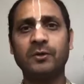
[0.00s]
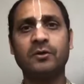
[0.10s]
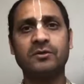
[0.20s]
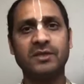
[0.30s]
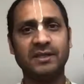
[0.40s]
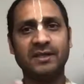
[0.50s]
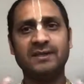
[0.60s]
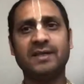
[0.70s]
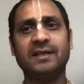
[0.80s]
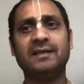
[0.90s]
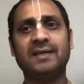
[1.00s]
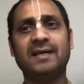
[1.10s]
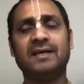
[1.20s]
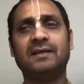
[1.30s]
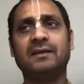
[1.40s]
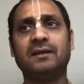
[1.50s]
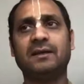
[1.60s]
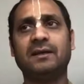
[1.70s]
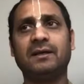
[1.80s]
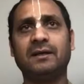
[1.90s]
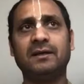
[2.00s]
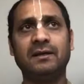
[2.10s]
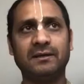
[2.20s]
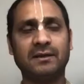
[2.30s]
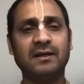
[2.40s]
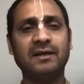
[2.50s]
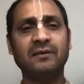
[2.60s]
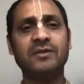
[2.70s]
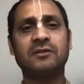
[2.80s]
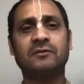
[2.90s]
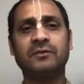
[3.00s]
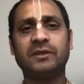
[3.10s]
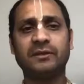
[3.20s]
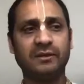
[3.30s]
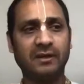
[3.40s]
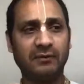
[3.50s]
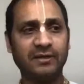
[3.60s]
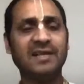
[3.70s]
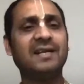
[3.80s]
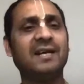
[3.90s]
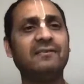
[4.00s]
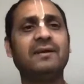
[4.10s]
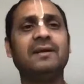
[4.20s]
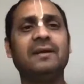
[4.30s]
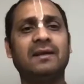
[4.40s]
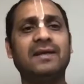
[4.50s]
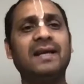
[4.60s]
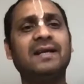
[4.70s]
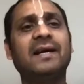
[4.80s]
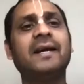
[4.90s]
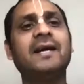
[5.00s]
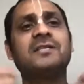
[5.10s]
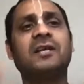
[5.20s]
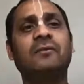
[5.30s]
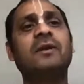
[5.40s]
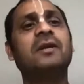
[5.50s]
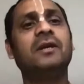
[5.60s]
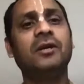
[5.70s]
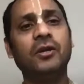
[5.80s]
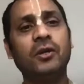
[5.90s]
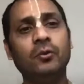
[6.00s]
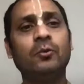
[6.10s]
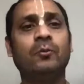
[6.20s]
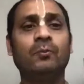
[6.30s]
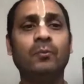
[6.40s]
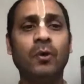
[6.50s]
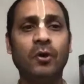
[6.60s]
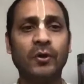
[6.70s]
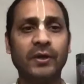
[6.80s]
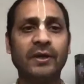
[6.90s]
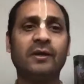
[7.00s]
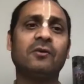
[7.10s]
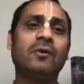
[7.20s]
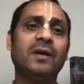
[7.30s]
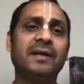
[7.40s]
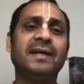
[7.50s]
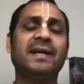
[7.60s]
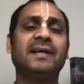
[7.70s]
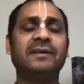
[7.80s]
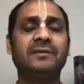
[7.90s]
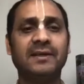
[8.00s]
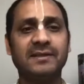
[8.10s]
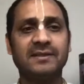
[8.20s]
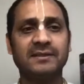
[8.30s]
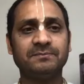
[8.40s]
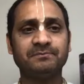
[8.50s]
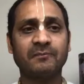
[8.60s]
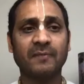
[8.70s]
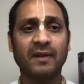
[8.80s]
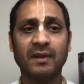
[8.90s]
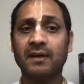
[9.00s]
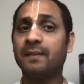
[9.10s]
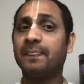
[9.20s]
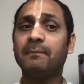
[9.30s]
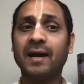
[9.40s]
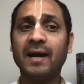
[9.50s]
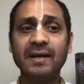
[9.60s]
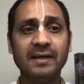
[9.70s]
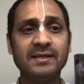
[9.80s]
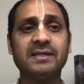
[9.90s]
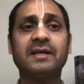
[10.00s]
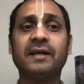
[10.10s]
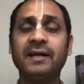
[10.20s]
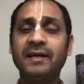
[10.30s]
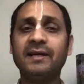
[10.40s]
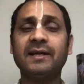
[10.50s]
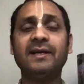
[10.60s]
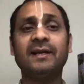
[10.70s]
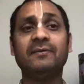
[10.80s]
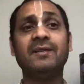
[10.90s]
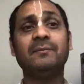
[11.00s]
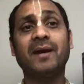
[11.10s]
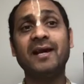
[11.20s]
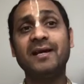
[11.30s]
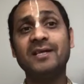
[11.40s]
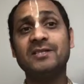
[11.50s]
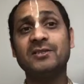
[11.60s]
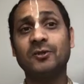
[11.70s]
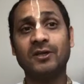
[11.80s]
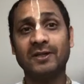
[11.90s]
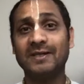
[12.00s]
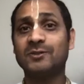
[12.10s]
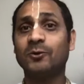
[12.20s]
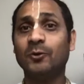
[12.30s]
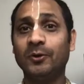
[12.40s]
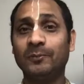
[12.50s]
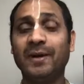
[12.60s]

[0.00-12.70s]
Because in that the cultivation of our daily life, that creates our new body quality and activities. And the mind is created, even the mind is not its own.